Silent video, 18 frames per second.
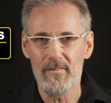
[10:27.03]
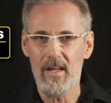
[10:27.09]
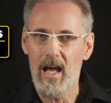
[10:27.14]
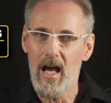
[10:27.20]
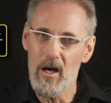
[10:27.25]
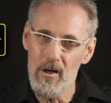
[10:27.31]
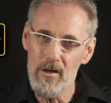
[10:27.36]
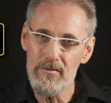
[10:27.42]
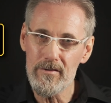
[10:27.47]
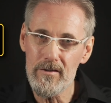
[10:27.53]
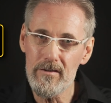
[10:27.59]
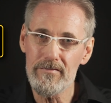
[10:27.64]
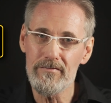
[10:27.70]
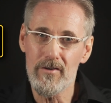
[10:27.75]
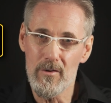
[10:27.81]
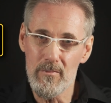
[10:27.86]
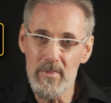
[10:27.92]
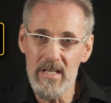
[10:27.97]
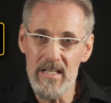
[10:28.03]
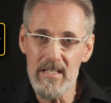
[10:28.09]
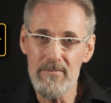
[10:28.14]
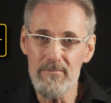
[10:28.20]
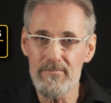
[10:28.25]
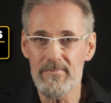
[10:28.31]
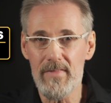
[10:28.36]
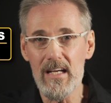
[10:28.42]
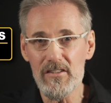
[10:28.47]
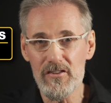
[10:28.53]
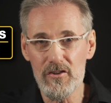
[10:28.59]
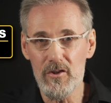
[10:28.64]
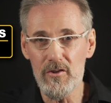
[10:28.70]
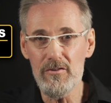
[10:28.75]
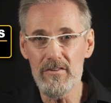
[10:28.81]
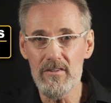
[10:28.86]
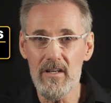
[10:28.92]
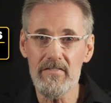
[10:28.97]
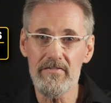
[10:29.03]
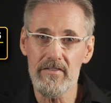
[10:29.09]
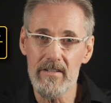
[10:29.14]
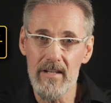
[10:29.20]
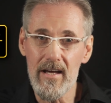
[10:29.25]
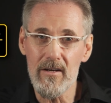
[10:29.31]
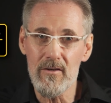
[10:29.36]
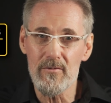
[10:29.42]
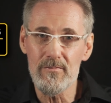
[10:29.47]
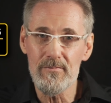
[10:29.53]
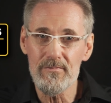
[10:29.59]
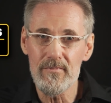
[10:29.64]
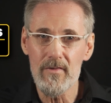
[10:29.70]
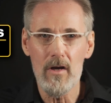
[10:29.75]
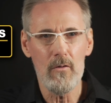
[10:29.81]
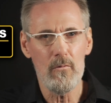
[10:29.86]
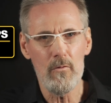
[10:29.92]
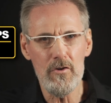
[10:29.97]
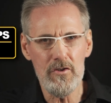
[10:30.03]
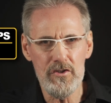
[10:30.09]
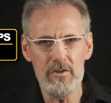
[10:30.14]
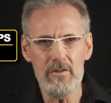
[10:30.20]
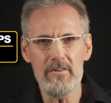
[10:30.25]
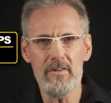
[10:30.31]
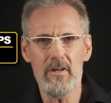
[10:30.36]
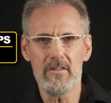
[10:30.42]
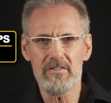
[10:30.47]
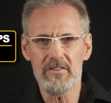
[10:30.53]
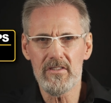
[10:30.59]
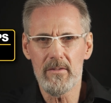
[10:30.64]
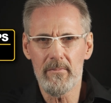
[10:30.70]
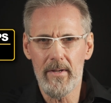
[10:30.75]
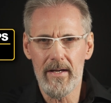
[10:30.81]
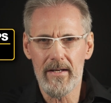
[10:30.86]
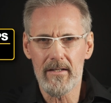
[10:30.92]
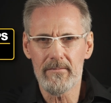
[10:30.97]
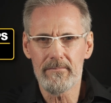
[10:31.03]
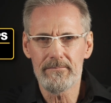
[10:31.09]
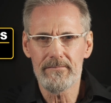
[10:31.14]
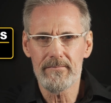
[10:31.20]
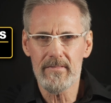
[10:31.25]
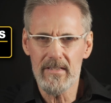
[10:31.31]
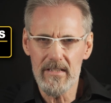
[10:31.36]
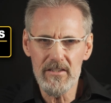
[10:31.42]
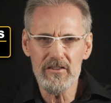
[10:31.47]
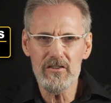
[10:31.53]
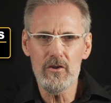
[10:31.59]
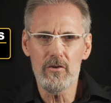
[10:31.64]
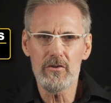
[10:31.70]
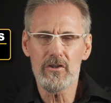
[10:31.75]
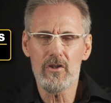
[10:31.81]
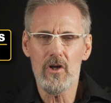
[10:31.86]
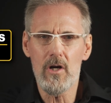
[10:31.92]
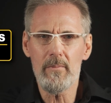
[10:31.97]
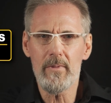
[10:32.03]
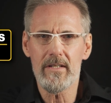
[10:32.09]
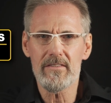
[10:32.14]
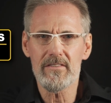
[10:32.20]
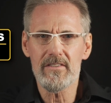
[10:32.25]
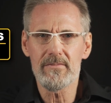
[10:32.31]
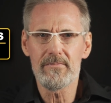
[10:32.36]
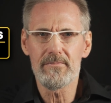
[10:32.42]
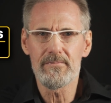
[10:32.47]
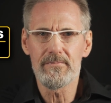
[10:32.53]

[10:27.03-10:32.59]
However, for me, that's good enough for now. What's your thoughts on the matter? Let us know in the comments.